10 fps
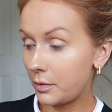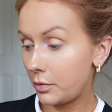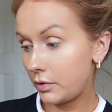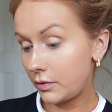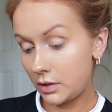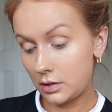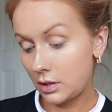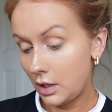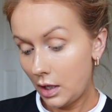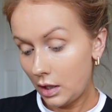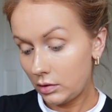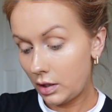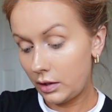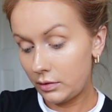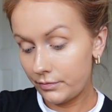my boyfriend,
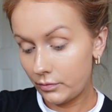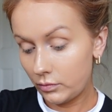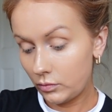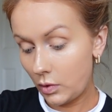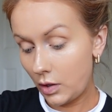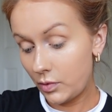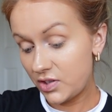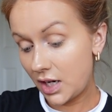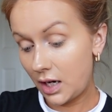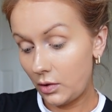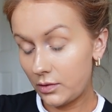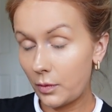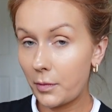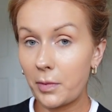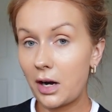like wherever we're staying is
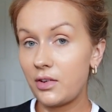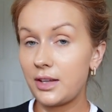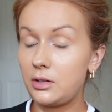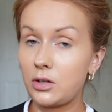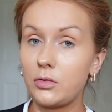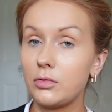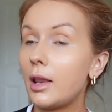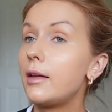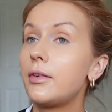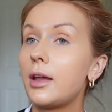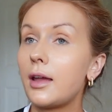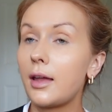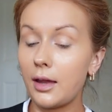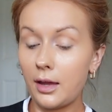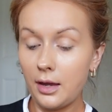with my parents, they don't live near
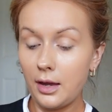here,